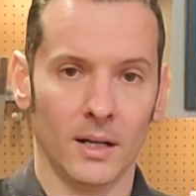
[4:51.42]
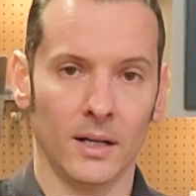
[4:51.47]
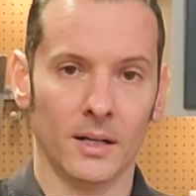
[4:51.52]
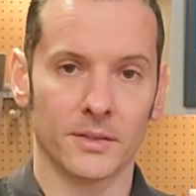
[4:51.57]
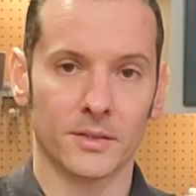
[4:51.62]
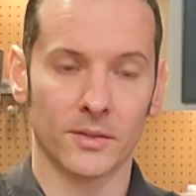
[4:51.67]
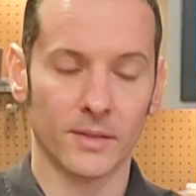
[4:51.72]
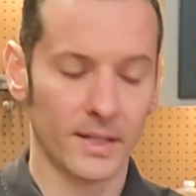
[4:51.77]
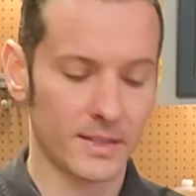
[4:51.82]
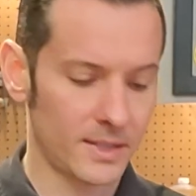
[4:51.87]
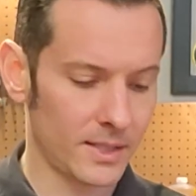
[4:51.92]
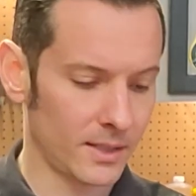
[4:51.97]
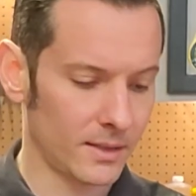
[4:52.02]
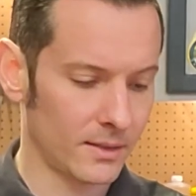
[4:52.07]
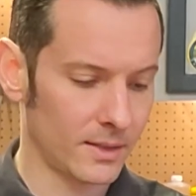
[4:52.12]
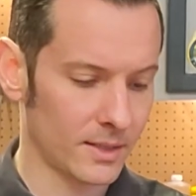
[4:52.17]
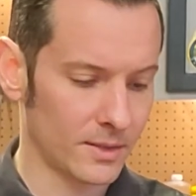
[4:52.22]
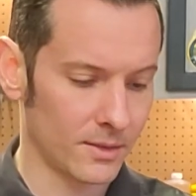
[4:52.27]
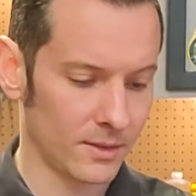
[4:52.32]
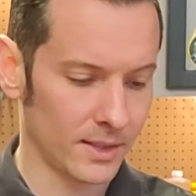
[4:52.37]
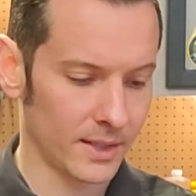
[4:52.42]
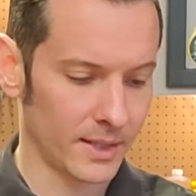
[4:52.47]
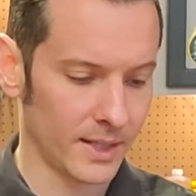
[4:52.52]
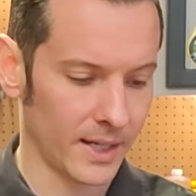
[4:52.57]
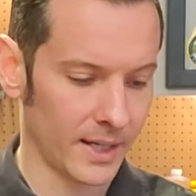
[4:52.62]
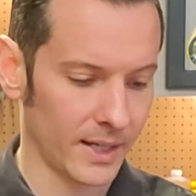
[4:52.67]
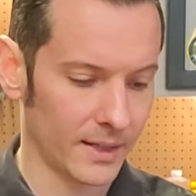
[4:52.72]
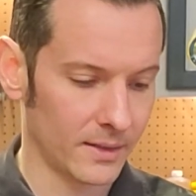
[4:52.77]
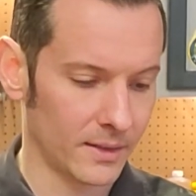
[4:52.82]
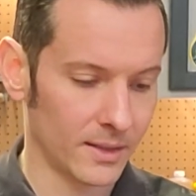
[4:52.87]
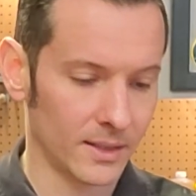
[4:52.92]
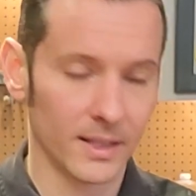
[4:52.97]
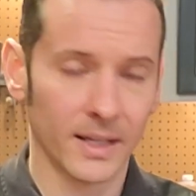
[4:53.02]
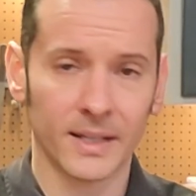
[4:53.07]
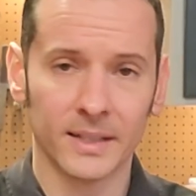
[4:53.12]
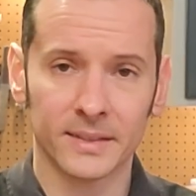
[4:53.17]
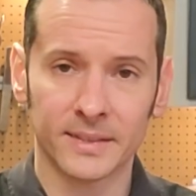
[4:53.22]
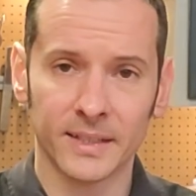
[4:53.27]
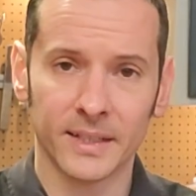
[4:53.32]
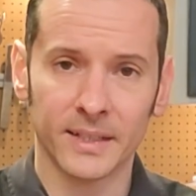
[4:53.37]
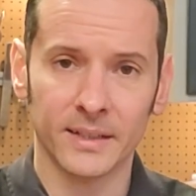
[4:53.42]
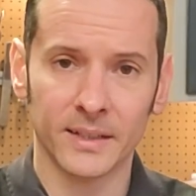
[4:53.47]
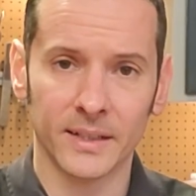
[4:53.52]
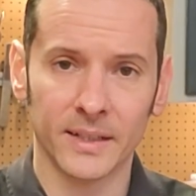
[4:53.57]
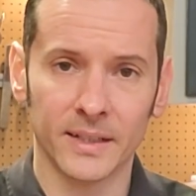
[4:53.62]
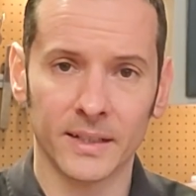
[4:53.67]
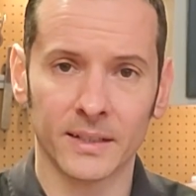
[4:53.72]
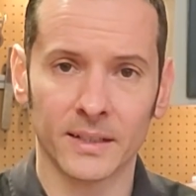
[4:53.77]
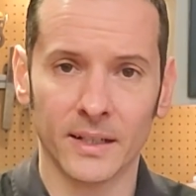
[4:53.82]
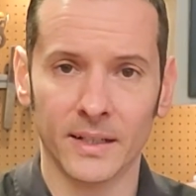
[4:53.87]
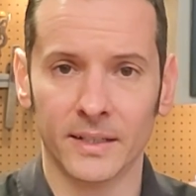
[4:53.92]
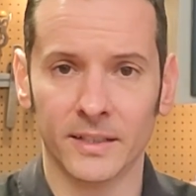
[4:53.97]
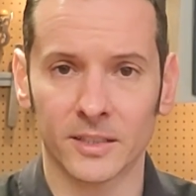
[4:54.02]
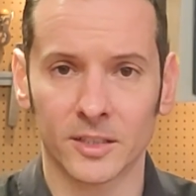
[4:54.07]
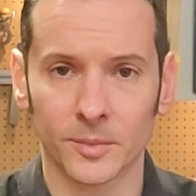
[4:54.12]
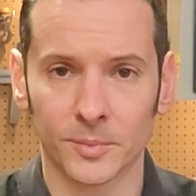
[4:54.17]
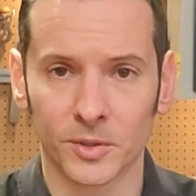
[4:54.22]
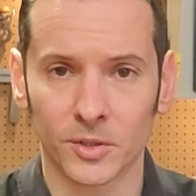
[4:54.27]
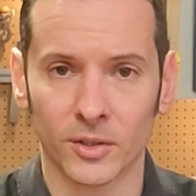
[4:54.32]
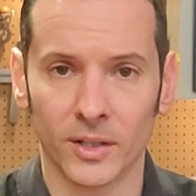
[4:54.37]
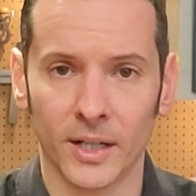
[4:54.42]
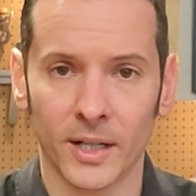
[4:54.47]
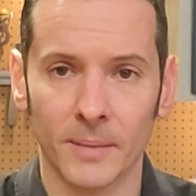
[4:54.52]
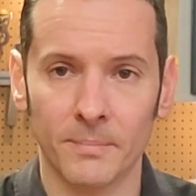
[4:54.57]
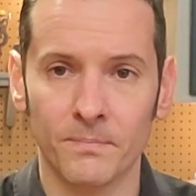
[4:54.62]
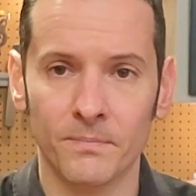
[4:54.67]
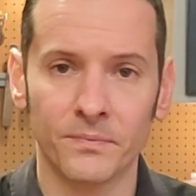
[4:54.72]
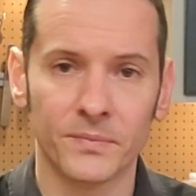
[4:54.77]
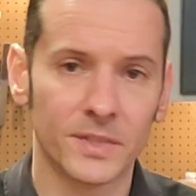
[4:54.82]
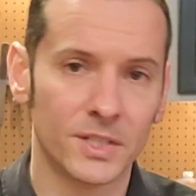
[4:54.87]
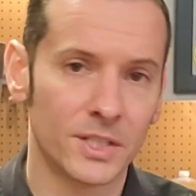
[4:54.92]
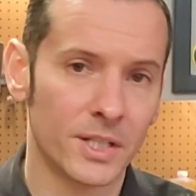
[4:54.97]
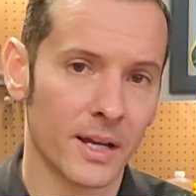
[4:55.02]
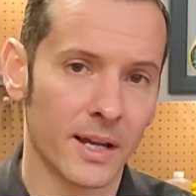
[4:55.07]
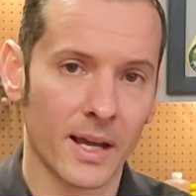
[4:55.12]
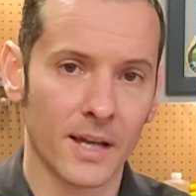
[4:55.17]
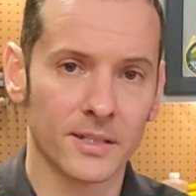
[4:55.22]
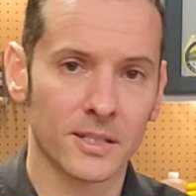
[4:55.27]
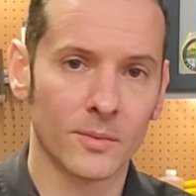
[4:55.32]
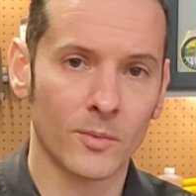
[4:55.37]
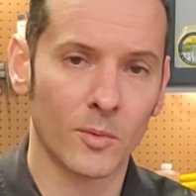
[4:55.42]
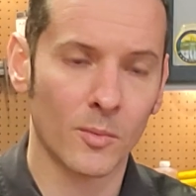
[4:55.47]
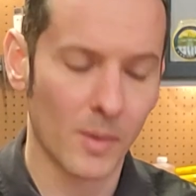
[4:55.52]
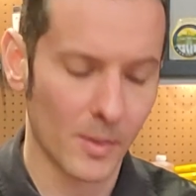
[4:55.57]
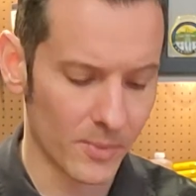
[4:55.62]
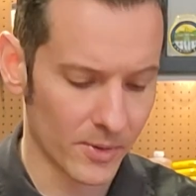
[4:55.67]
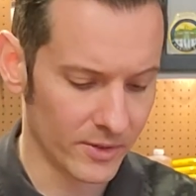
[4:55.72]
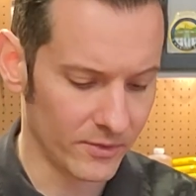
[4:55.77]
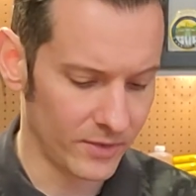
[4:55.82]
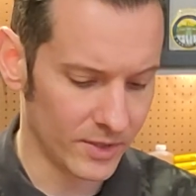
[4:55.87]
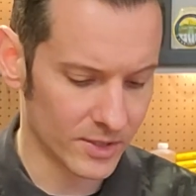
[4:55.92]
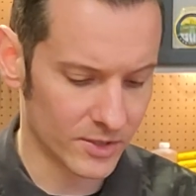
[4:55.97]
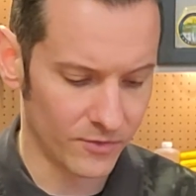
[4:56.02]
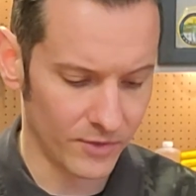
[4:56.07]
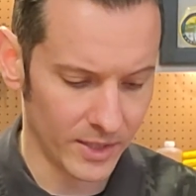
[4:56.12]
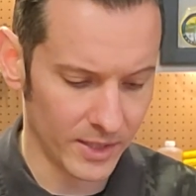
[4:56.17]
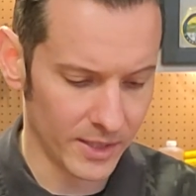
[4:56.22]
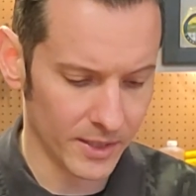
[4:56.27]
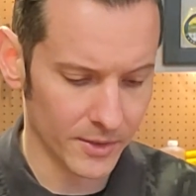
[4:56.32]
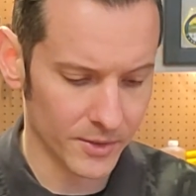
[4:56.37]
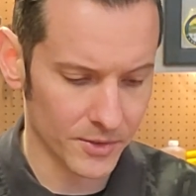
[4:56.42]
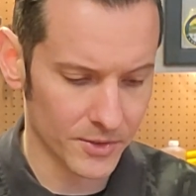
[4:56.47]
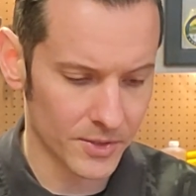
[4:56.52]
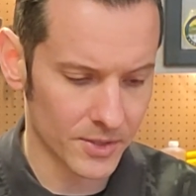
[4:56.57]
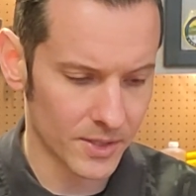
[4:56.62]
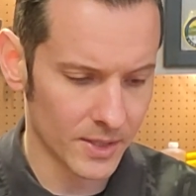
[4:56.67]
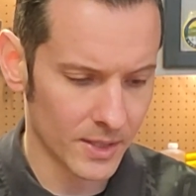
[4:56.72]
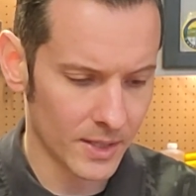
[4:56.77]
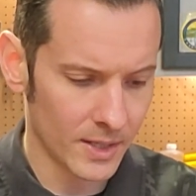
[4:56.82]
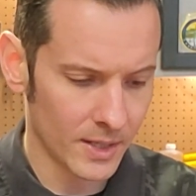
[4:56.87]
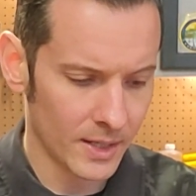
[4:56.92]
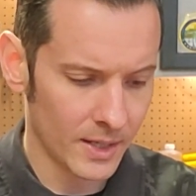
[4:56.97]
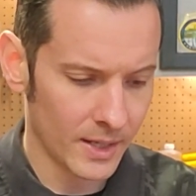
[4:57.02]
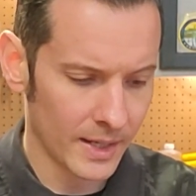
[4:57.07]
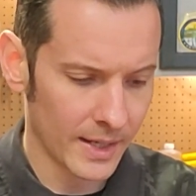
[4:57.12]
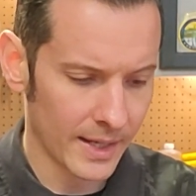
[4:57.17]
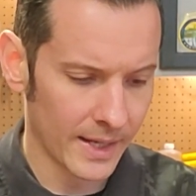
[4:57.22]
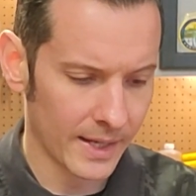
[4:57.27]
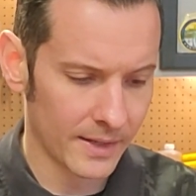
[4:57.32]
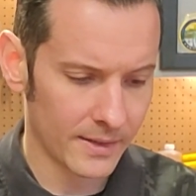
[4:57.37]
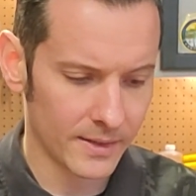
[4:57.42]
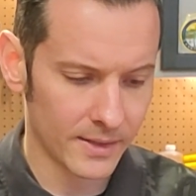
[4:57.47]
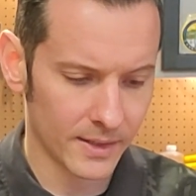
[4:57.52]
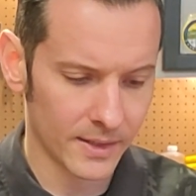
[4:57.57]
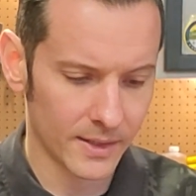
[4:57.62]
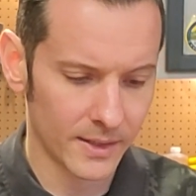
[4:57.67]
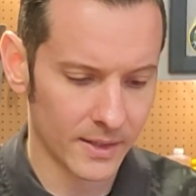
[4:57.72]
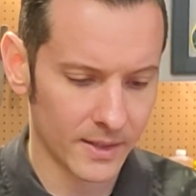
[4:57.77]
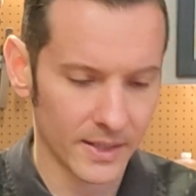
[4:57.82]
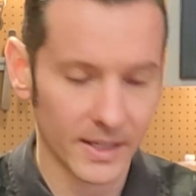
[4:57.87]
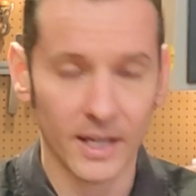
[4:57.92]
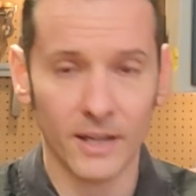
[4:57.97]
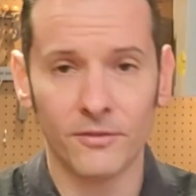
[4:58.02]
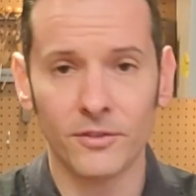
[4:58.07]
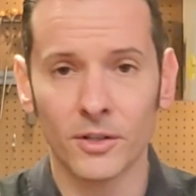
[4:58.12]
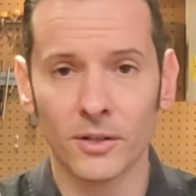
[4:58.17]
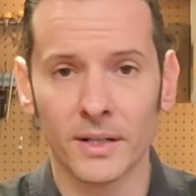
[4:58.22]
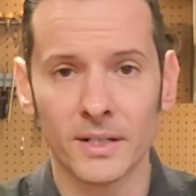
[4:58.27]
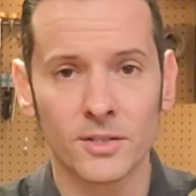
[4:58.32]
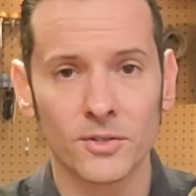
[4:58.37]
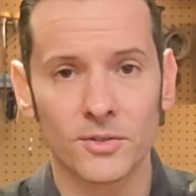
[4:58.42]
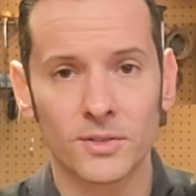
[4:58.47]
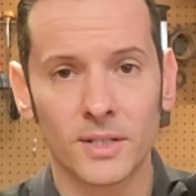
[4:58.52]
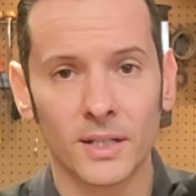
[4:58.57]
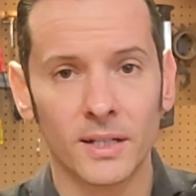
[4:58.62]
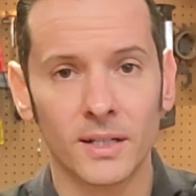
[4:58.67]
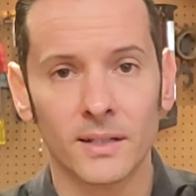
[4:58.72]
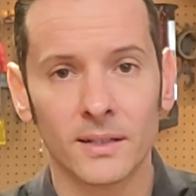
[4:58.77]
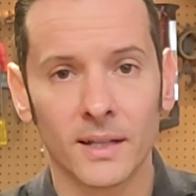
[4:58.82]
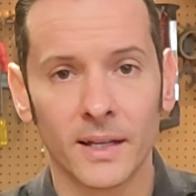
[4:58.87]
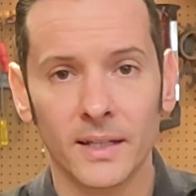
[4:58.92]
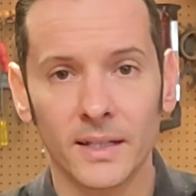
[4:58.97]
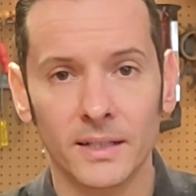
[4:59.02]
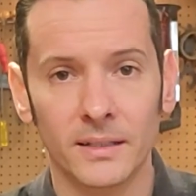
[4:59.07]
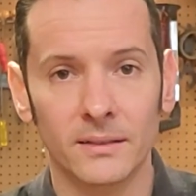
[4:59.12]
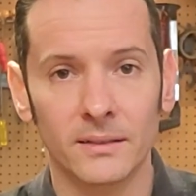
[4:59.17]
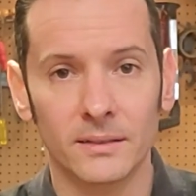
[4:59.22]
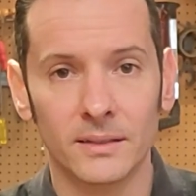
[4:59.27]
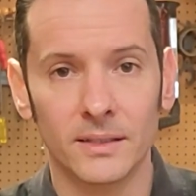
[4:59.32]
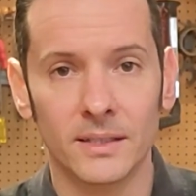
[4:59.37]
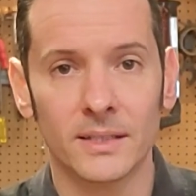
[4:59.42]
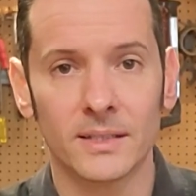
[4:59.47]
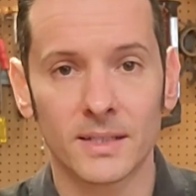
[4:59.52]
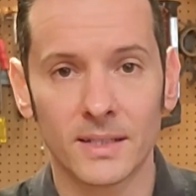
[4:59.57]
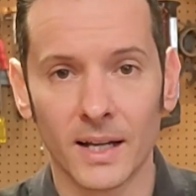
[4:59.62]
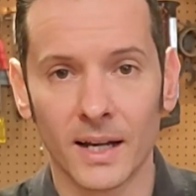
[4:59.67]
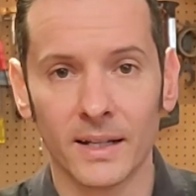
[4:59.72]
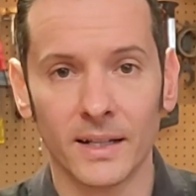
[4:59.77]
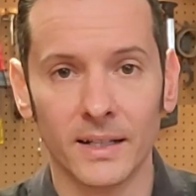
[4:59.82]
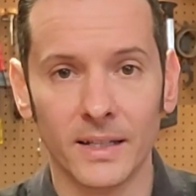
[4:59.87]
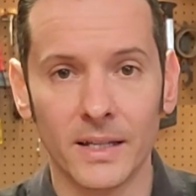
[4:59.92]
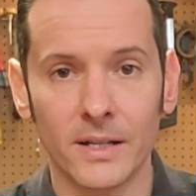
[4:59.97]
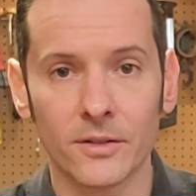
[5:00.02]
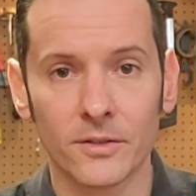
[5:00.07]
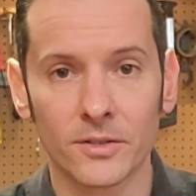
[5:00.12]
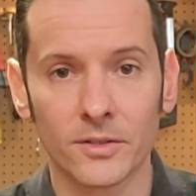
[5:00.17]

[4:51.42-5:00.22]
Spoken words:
So that's it. That's all I got. Like I said, again, like and subscribe. Check out some of my previous videos. And if you're interested in like this kind of gear